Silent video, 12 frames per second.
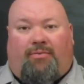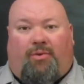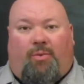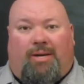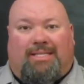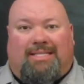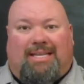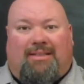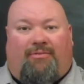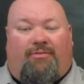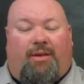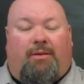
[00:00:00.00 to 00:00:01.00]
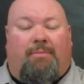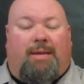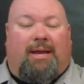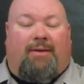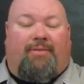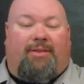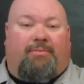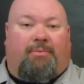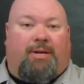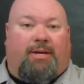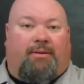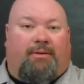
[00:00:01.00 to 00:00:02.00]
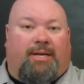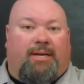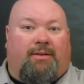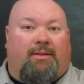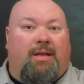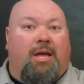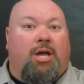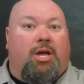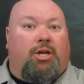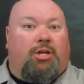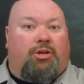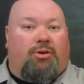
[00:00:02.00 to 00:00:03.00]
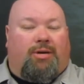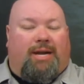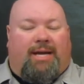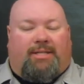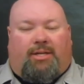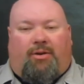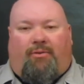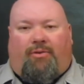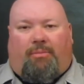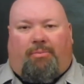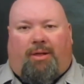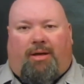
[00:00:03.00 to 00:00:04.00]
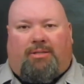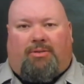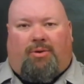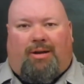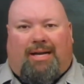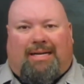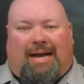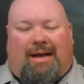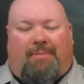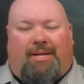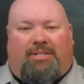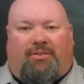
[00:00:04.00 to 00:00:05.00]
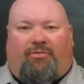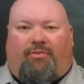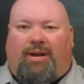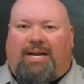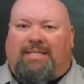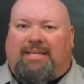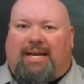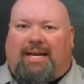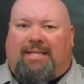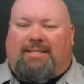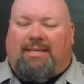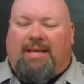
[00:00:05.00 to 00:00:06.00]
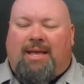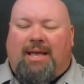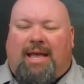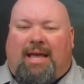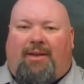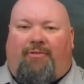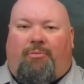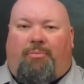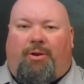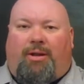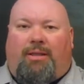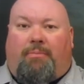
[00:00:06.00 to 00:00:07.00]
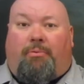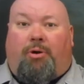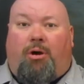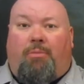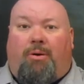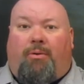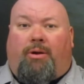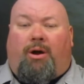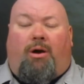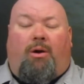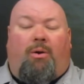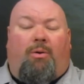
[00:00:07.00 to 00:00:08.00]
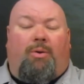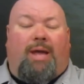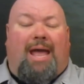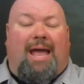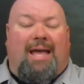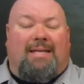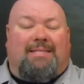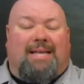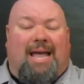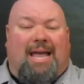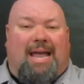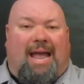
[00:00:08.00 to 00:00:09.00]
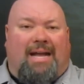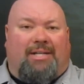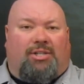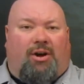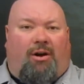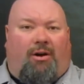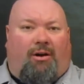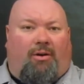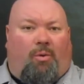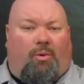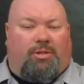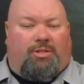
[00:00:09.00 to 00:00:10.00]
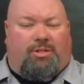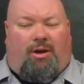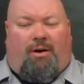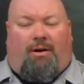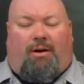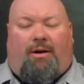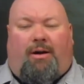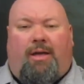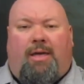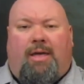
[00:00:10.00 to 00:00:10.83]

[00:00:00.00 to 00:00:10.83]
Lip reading: So if you want to see the filming of this particular deal, you can actually go over to applausestore.com, get your free tickets, and if you put in the promo code SAHR or SAR,